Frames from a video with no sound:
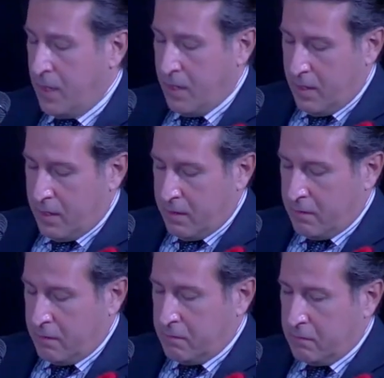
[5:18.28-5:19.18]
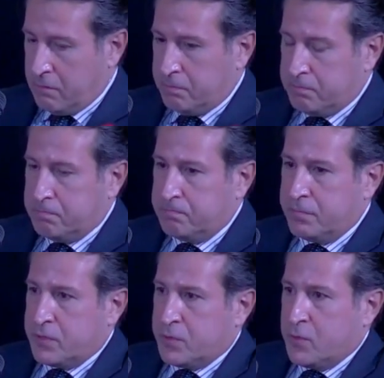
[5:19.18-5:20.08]
So
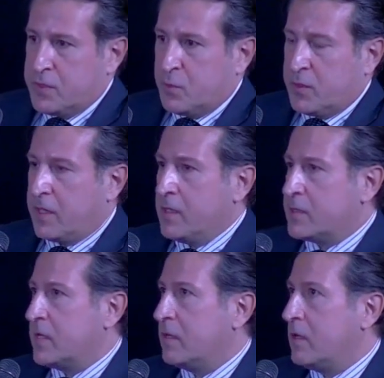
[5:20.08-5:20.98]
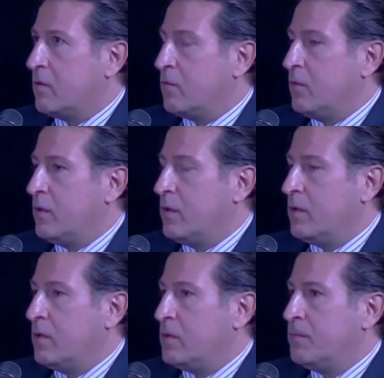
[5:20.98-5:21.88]
this is what I can say
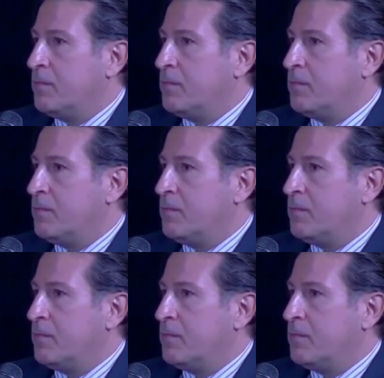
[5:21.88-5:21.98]
now.